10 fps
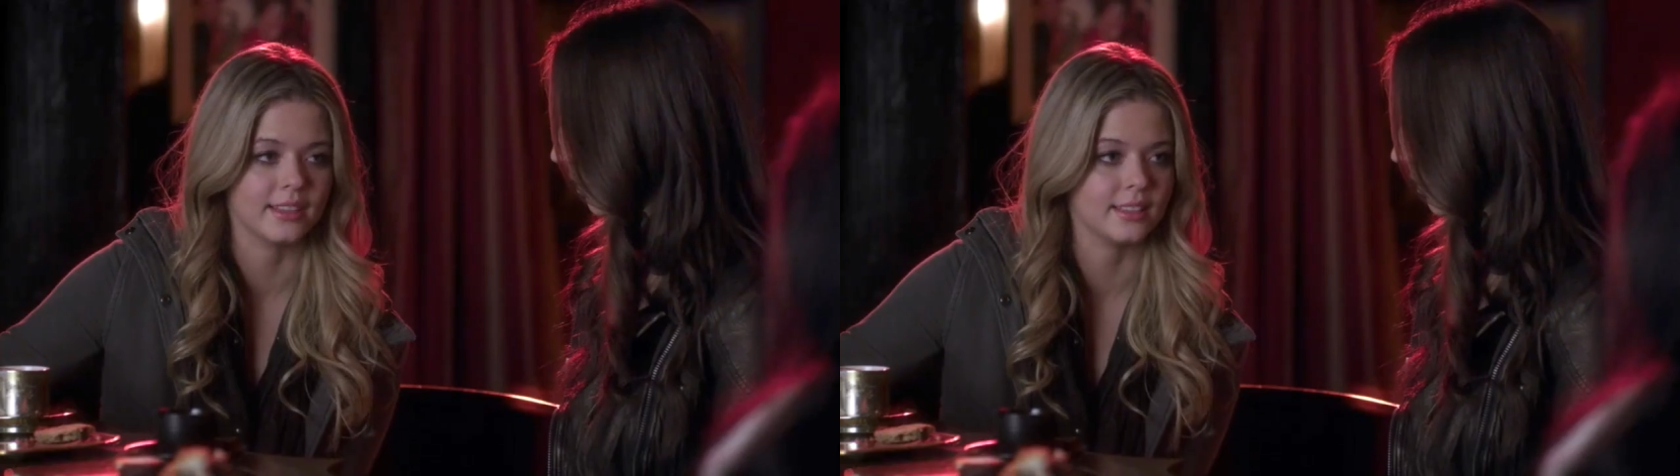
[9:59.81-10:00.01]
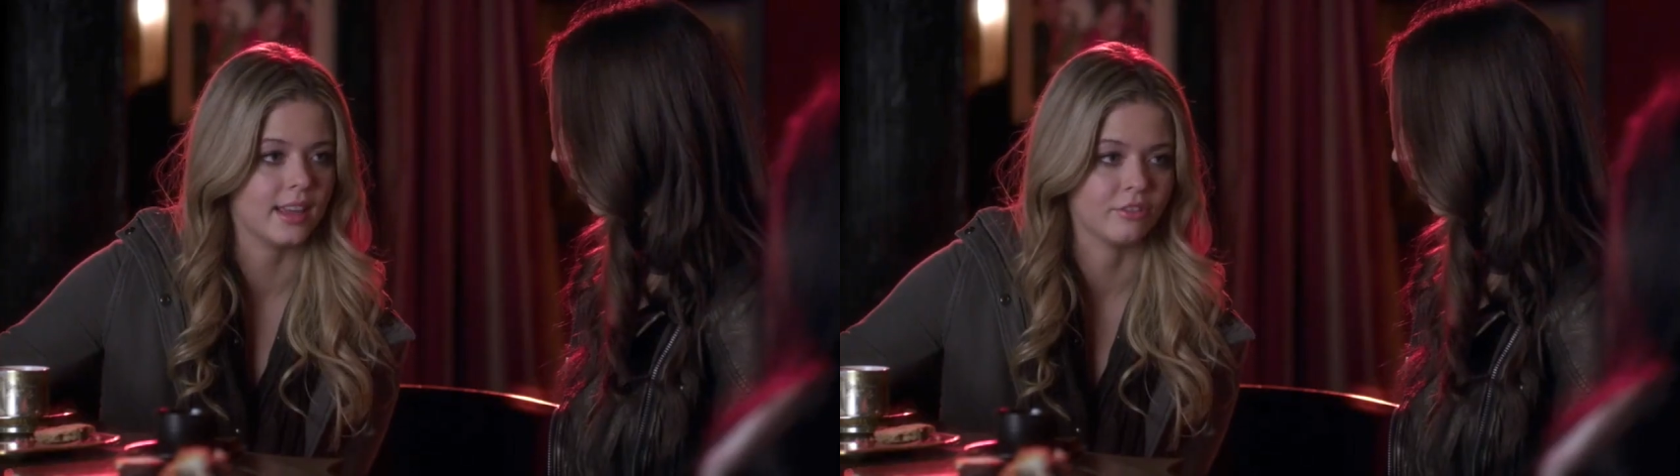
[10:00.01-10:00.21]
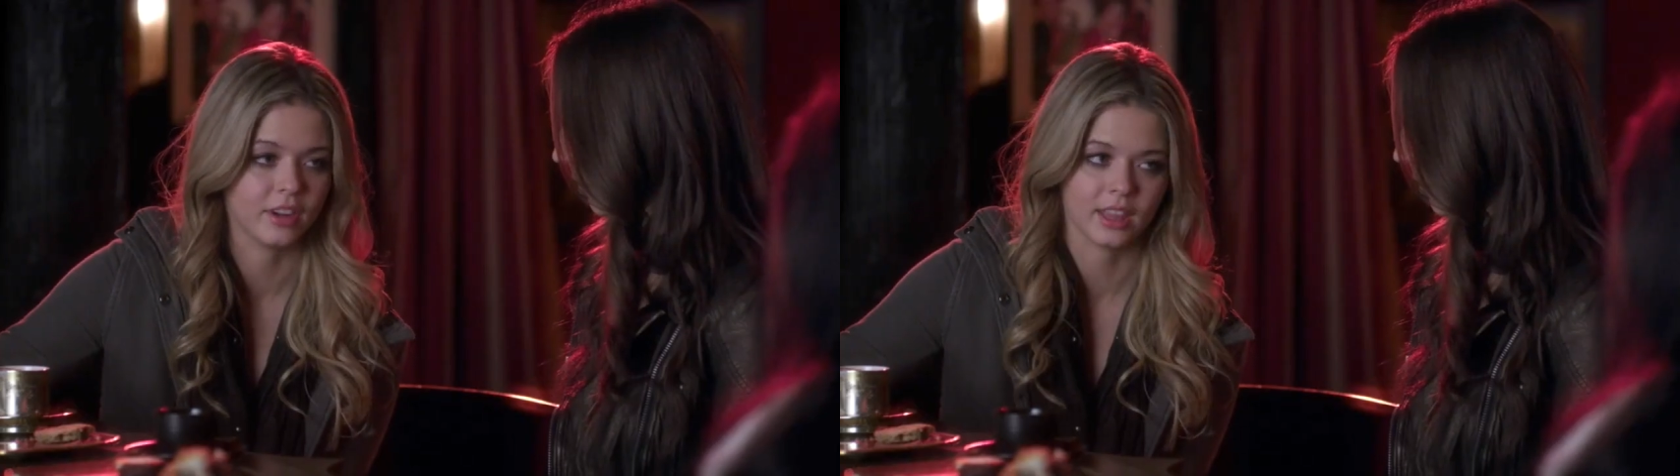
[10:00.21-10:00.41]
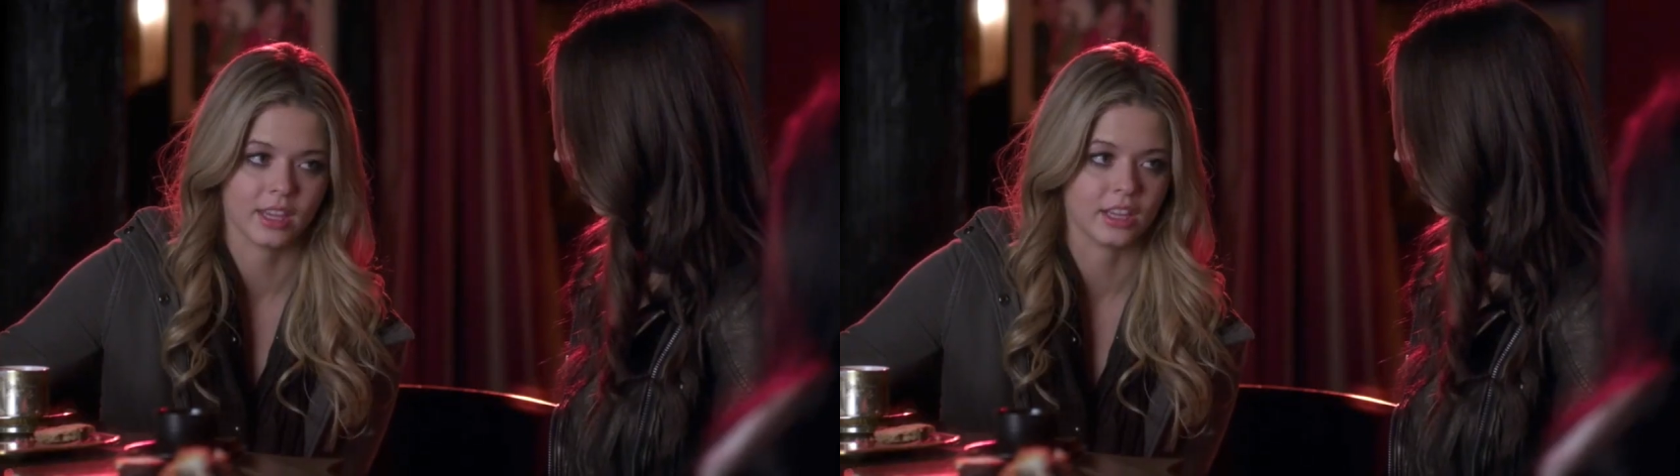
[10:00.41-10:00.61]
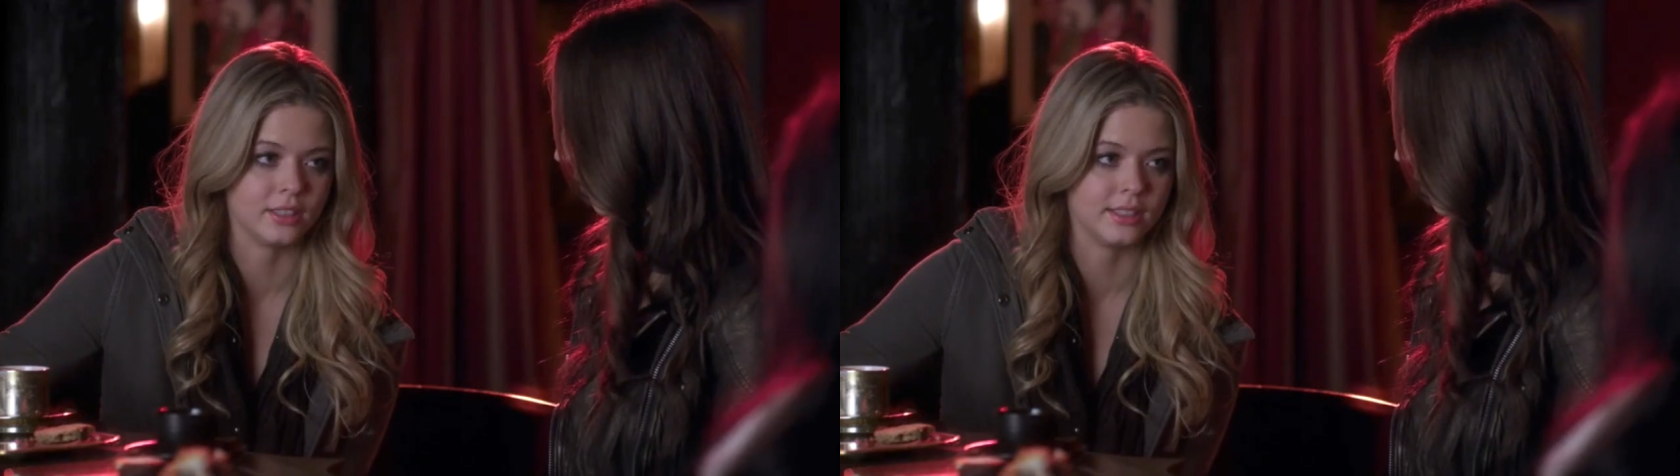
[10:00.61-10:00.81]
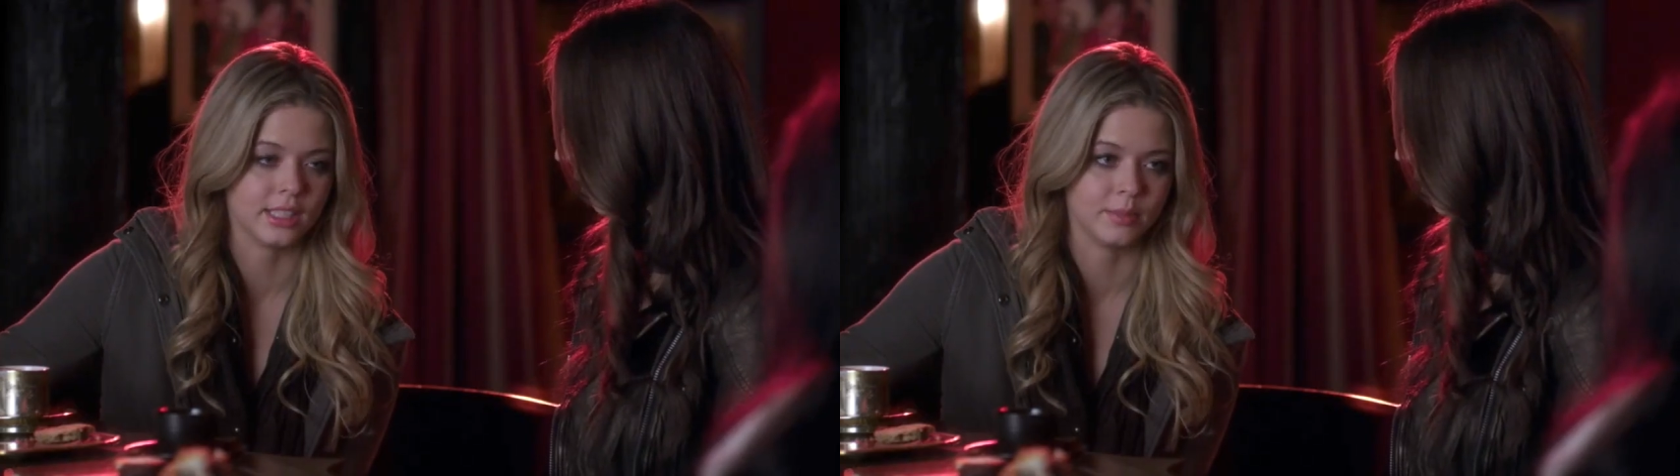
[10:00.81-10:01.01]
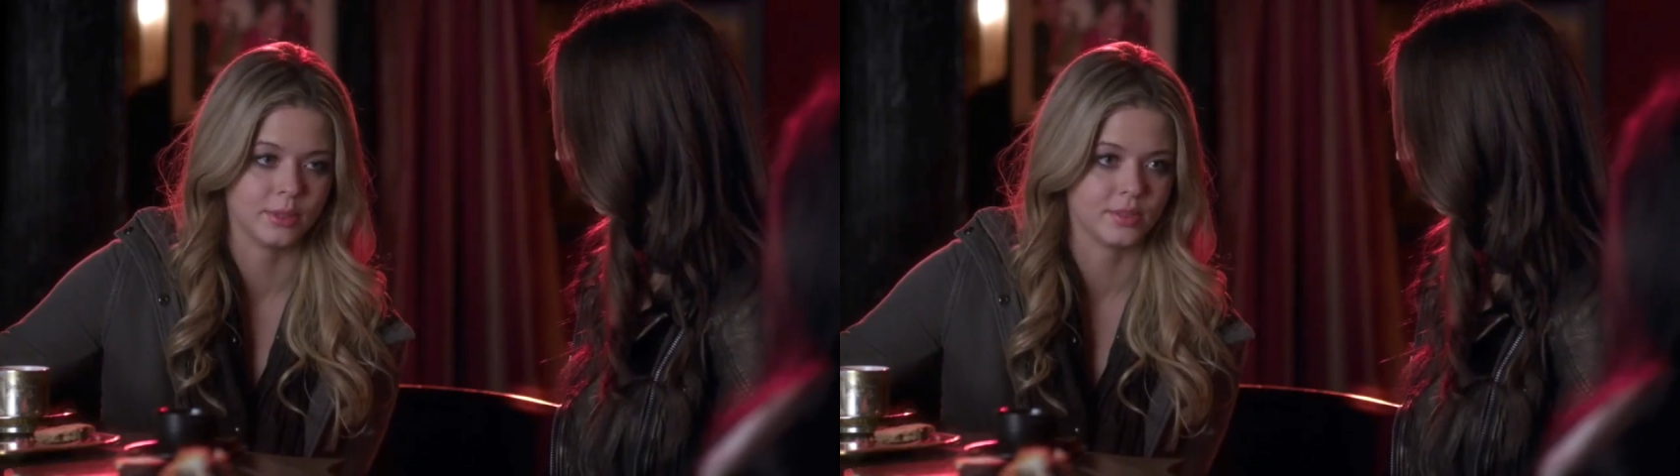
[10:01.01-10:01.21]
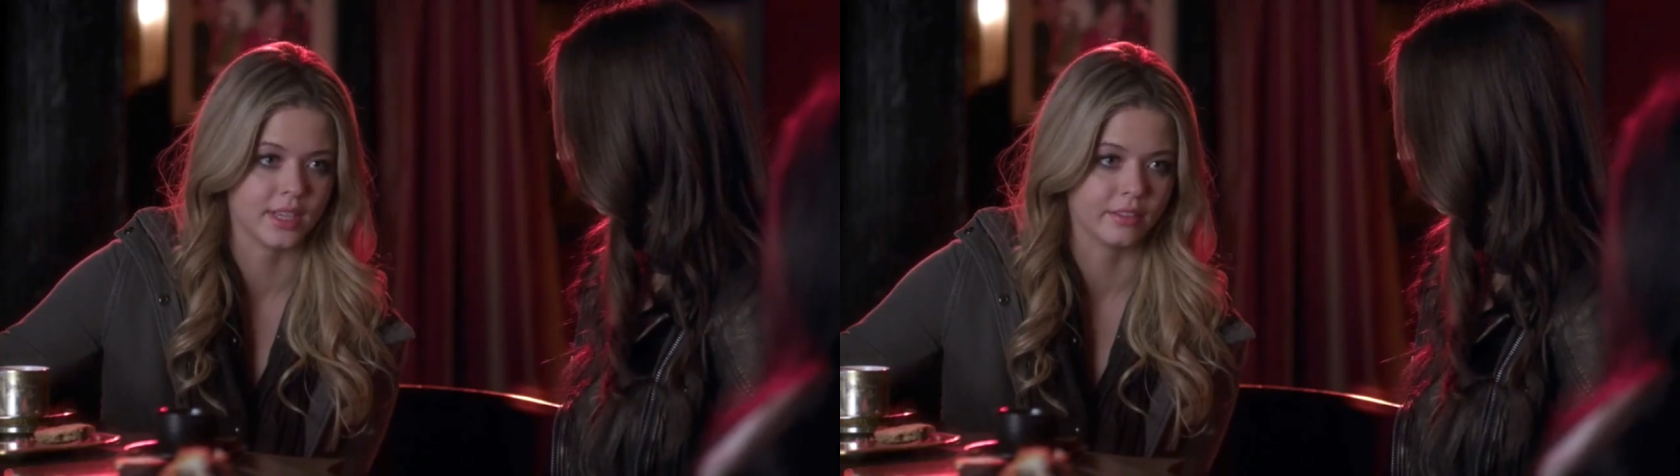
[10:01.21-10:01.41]
and I did everything I could to
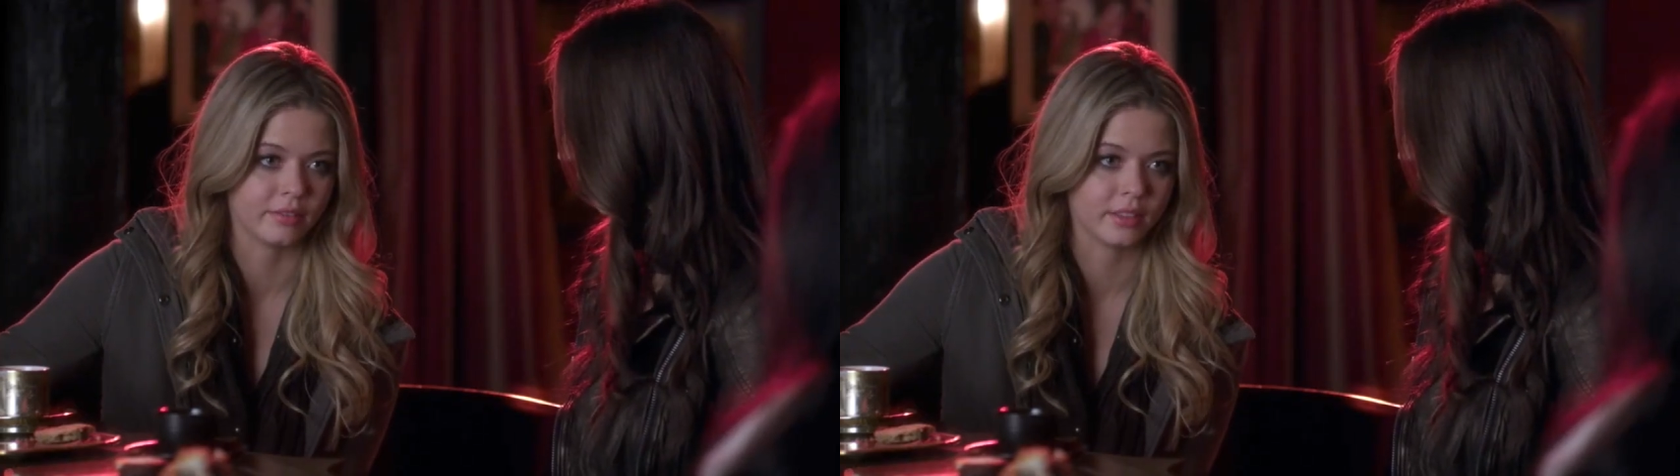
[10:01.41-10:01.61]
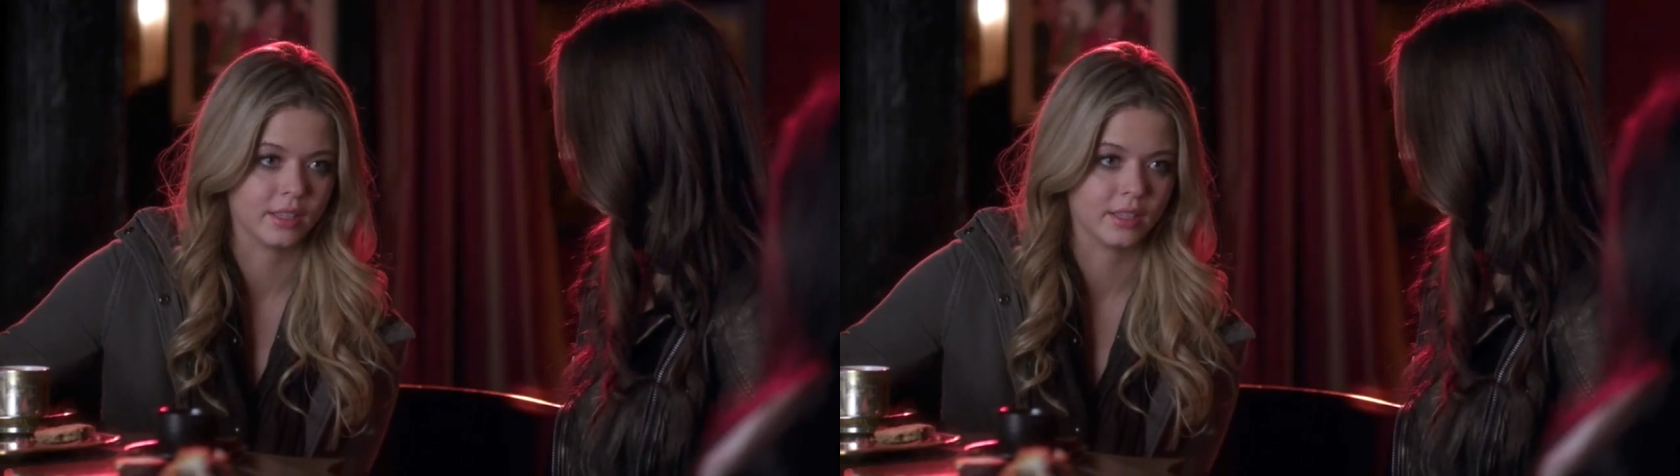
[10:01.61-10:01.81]
keep you safe.